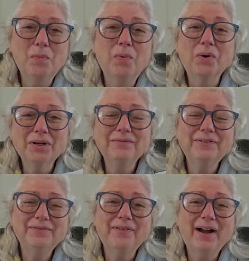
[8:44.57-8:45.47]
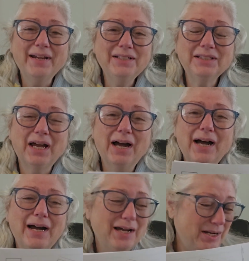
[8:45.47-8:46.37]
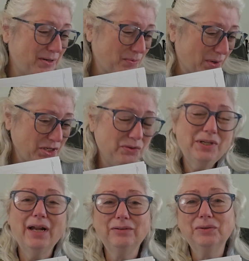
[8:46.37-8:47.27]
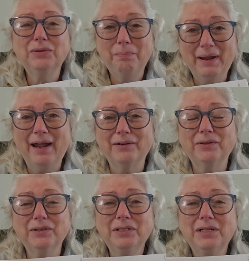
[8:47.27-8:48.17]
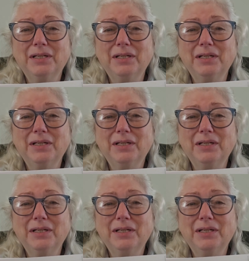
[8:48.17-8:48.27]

word of advice, when you download the pattern,